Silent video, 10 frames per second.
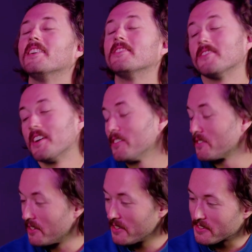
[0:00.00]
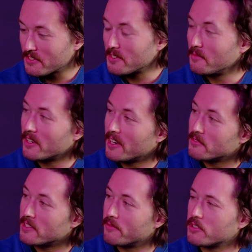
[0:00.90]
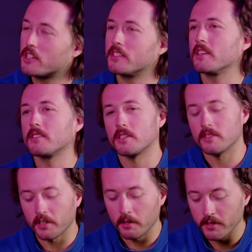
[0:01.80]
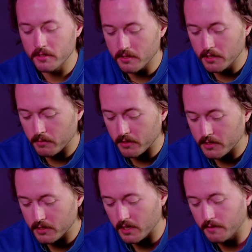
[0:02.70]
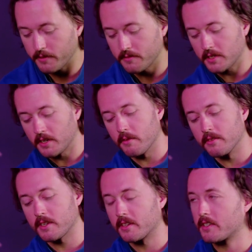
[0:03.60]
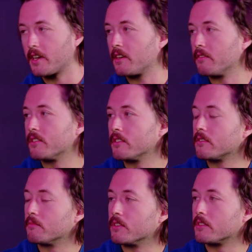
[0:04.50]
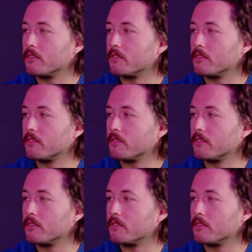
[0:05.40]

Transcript: Well, that's just something we're gonna have to live. She's not gonna watch this. She watches 15 hours anxiety reducing music for